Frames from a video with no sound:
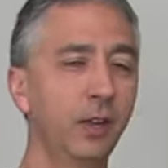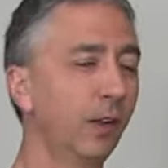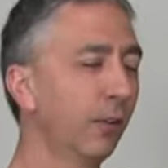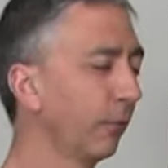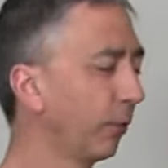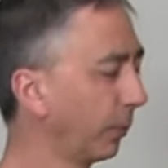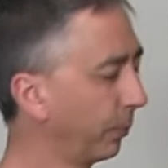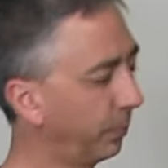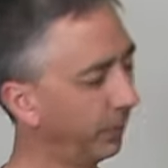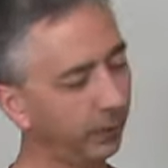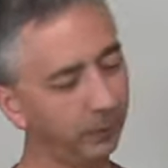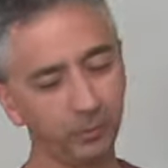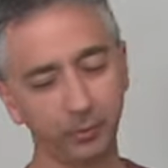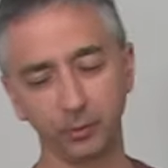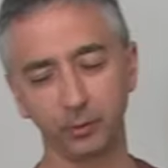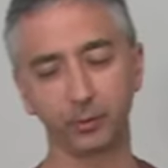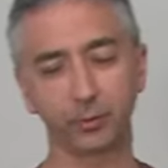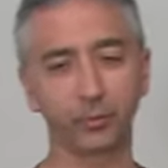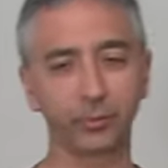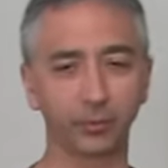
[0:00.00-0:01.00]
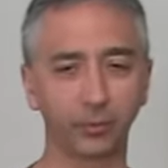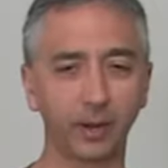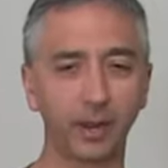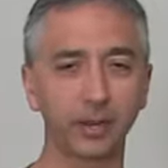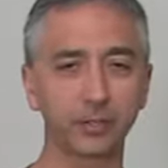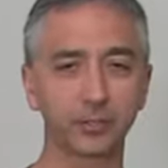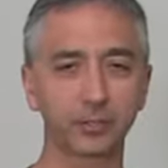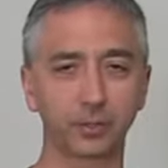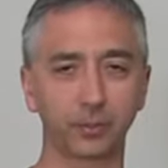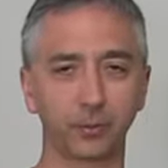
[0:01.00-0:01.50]
for people who
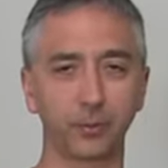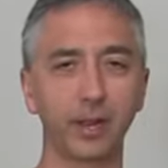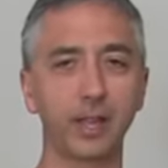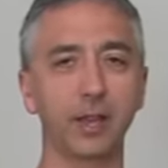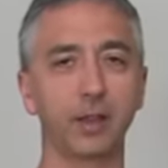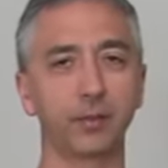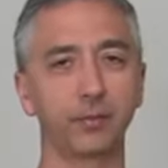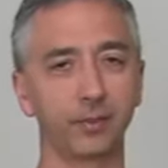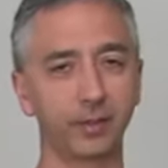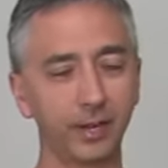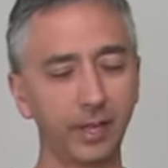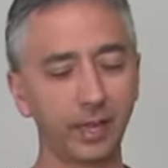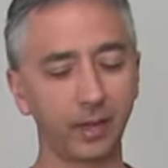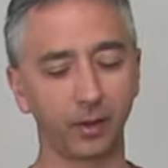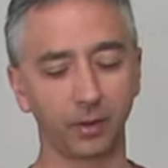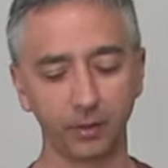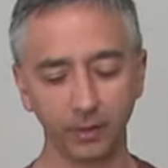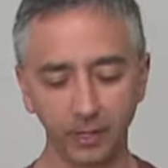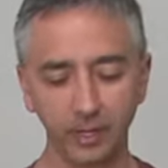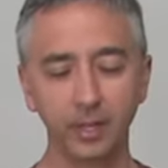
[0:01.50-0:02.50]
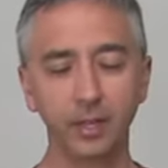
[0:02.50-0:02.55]
thrash around. Now,